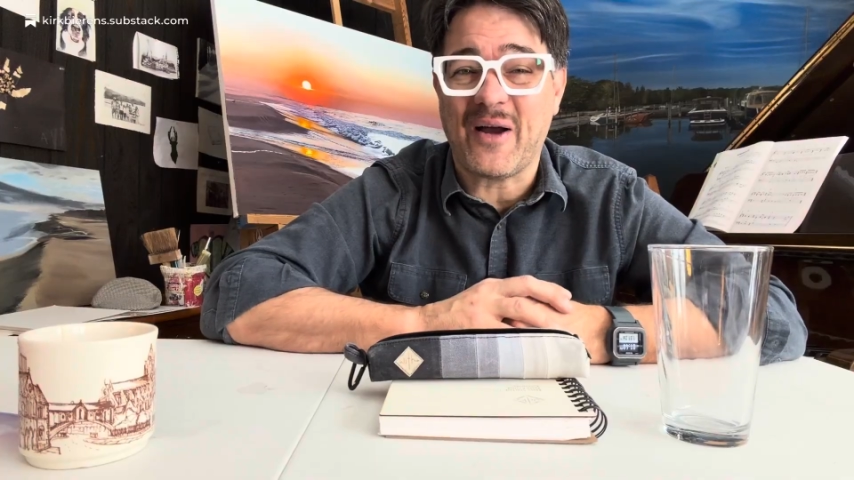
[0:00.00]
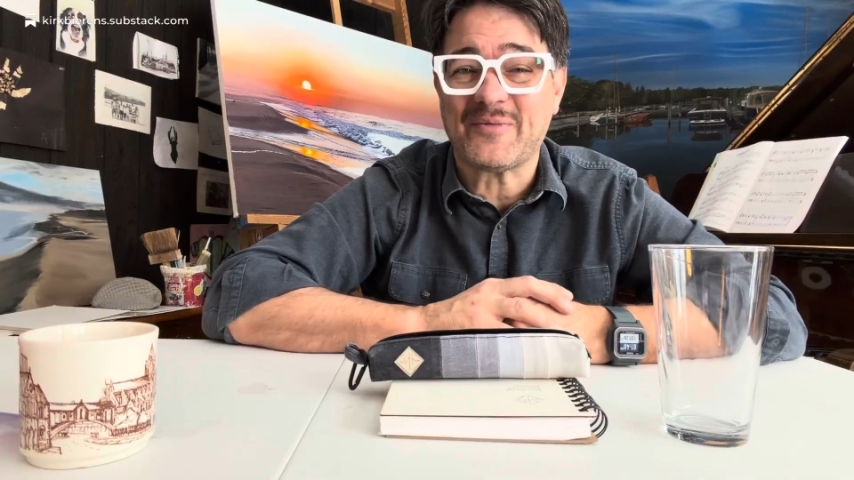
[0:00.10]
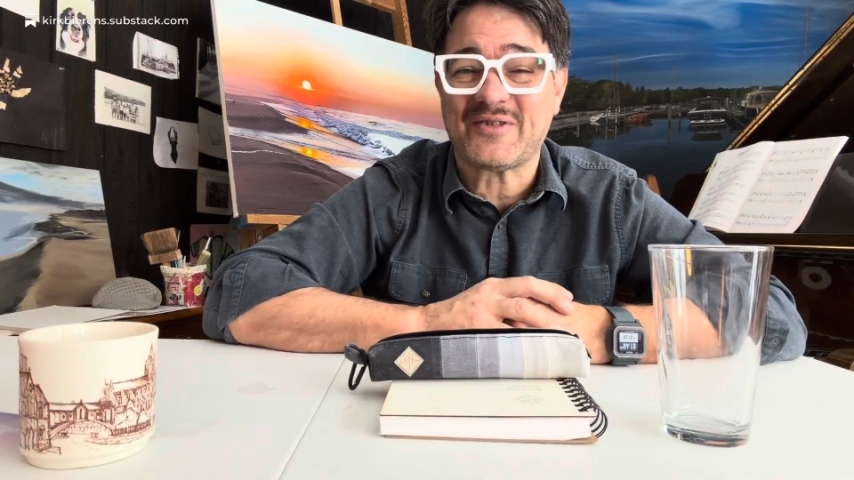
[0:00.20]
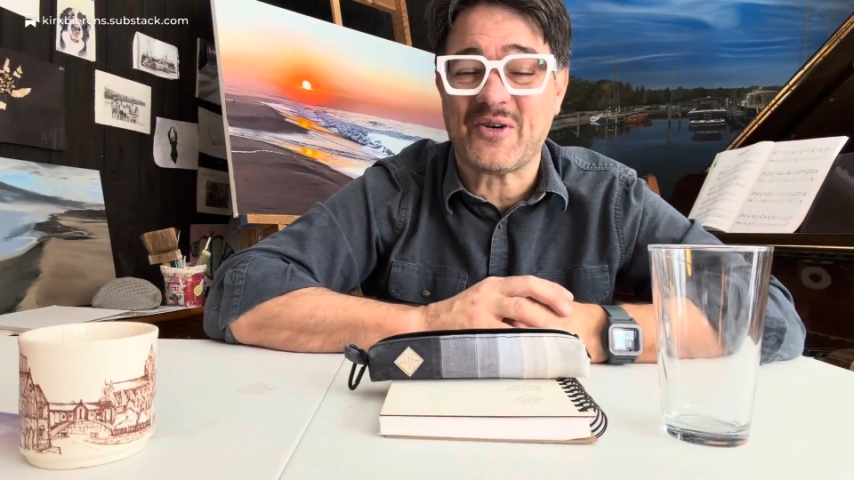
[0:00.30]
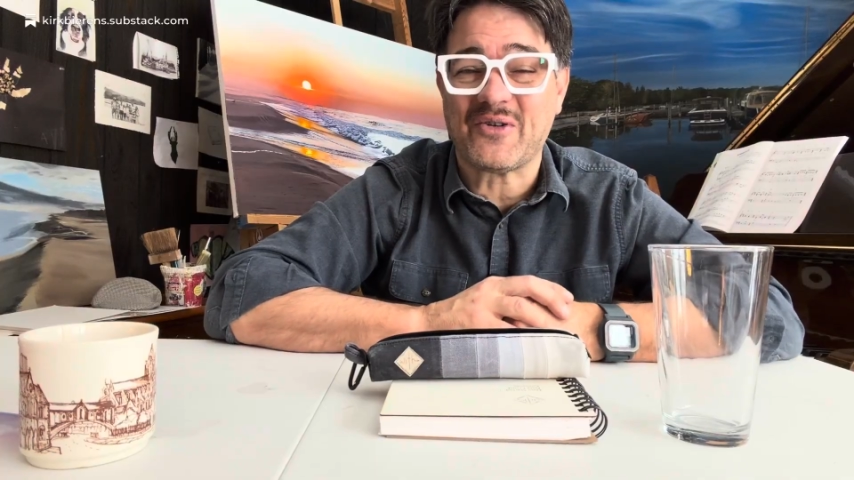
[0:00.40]
I'm
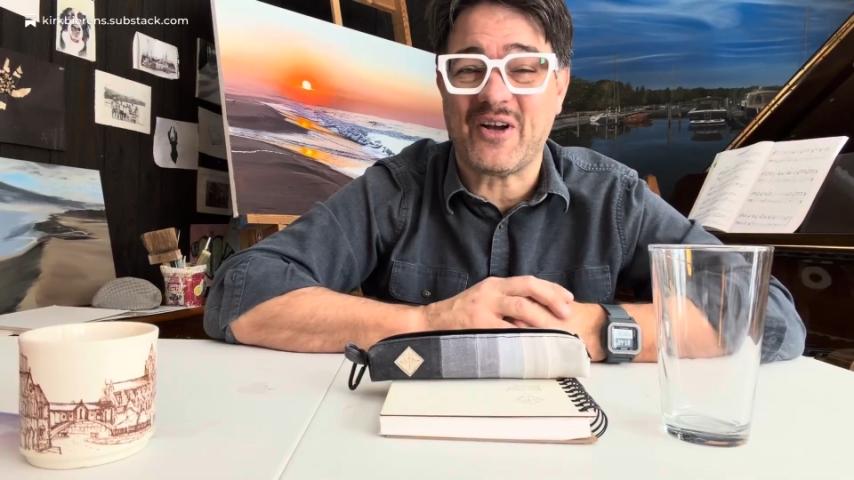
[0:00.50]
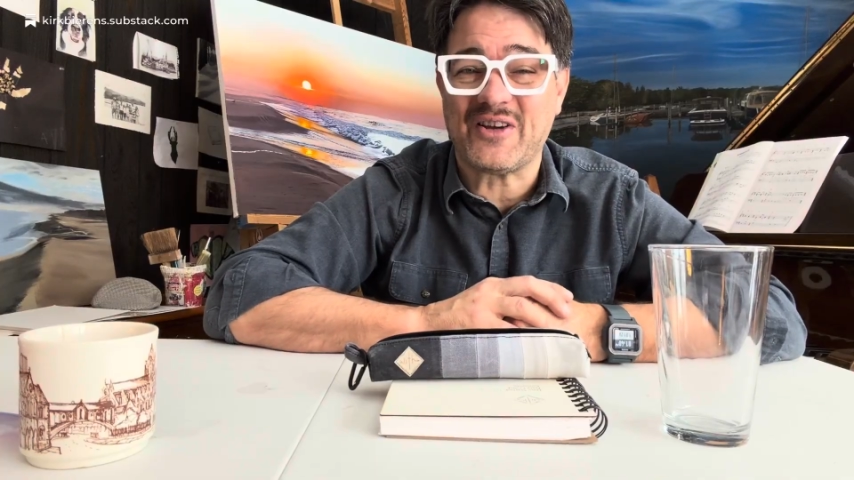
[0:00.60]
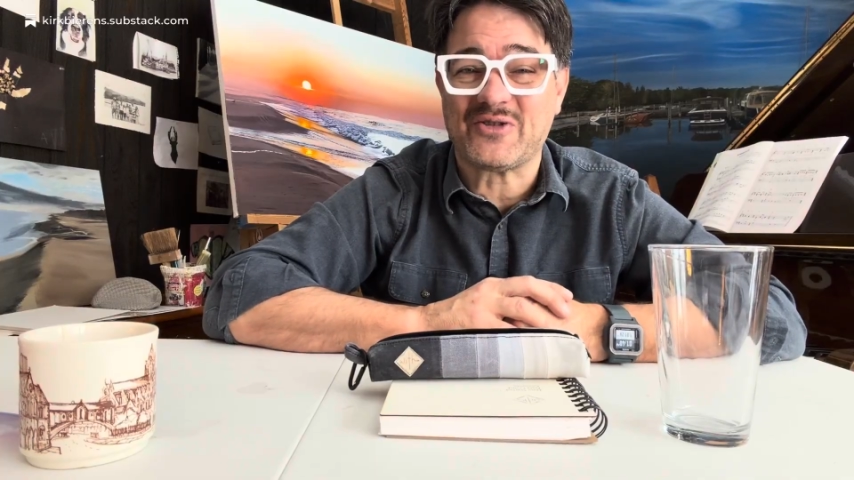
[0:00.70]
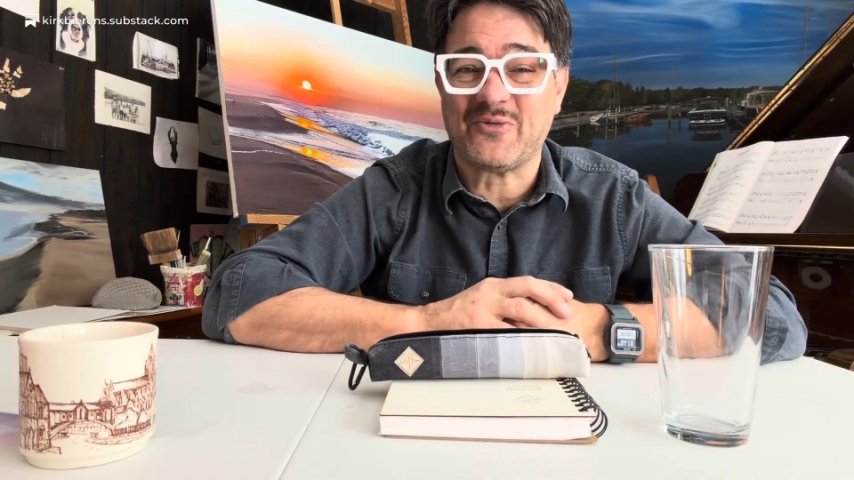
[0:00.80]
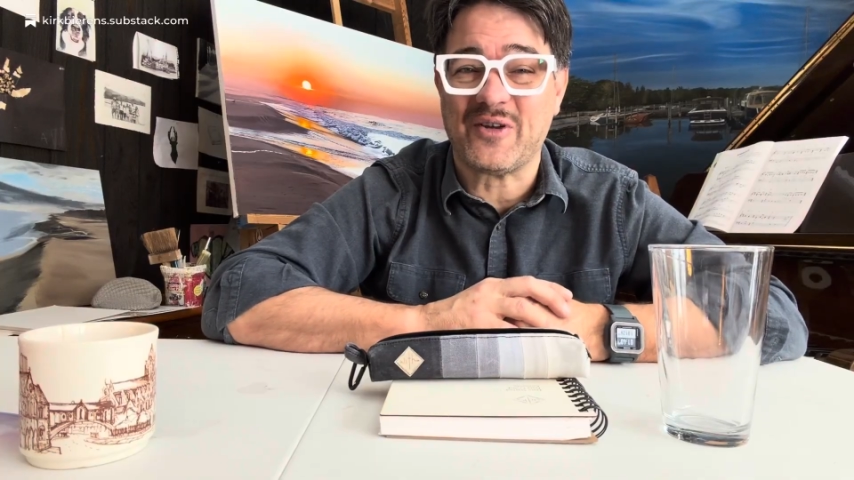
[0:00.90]
so
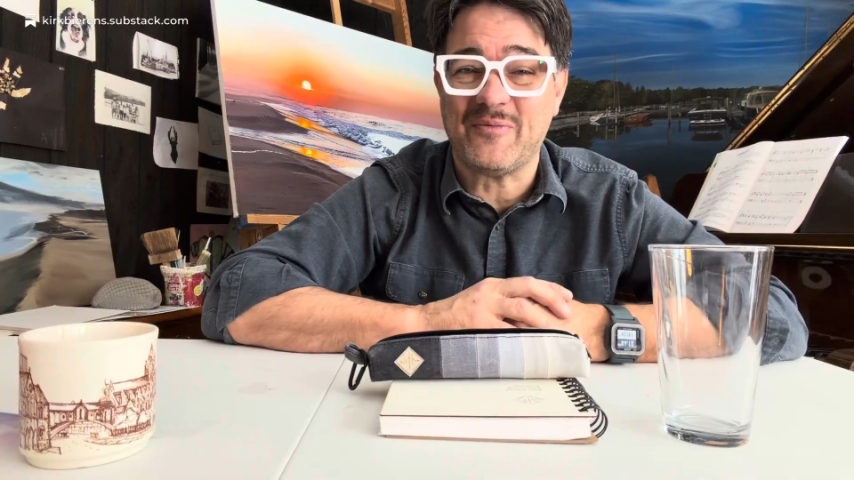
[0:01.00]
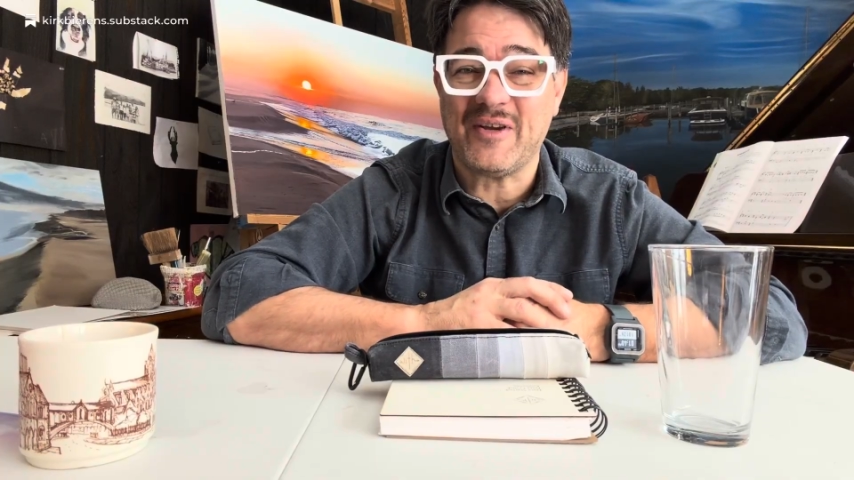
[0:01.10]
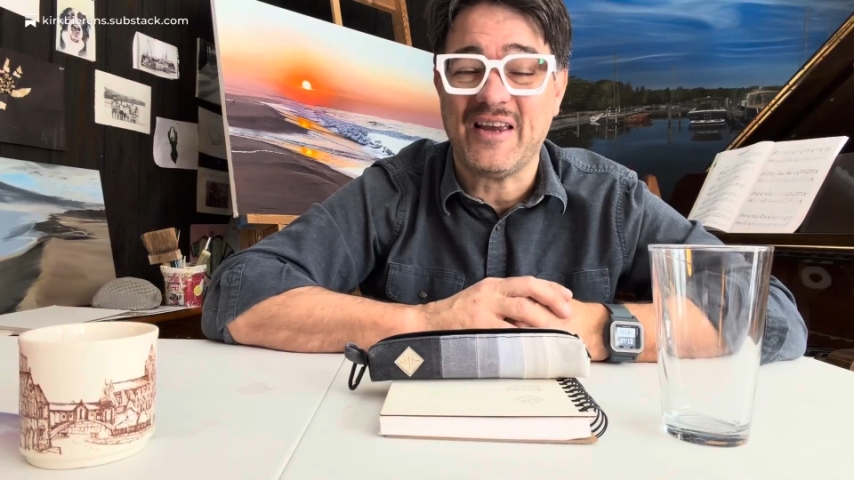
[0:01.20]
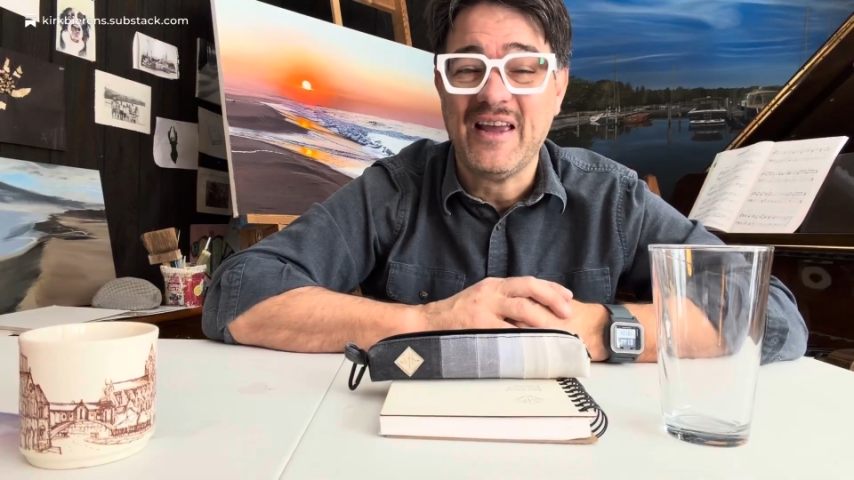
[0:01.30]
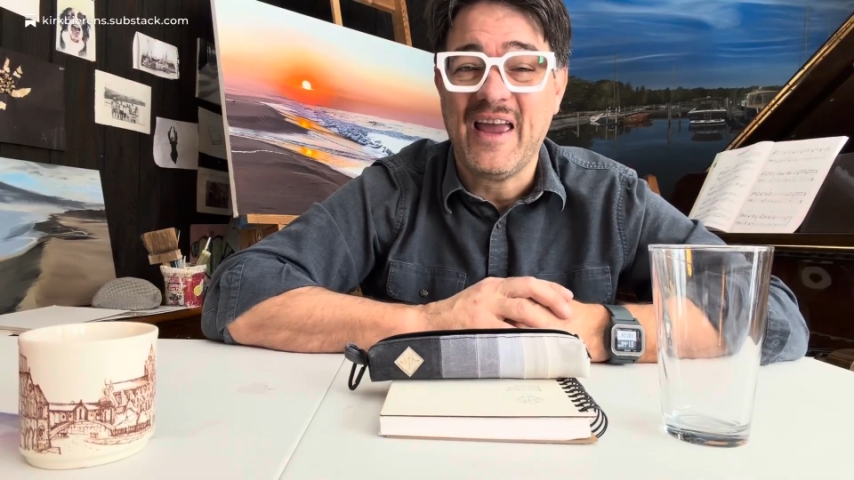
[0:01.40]
glad you're with
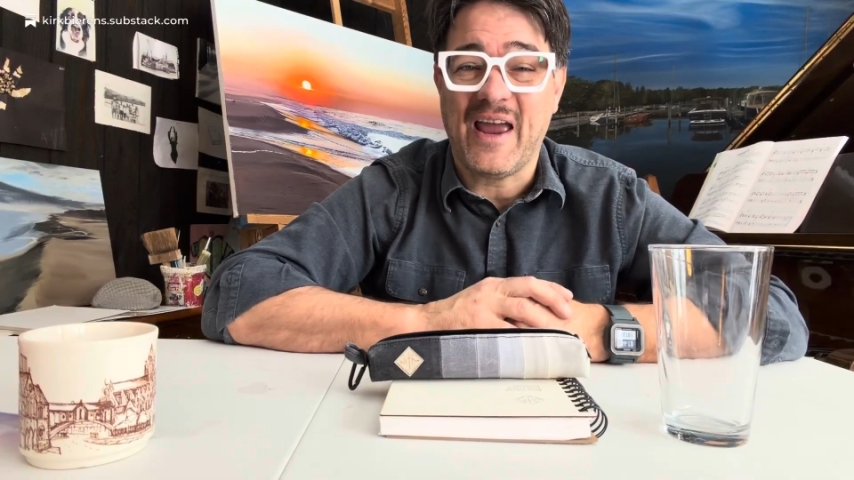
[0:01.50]
me,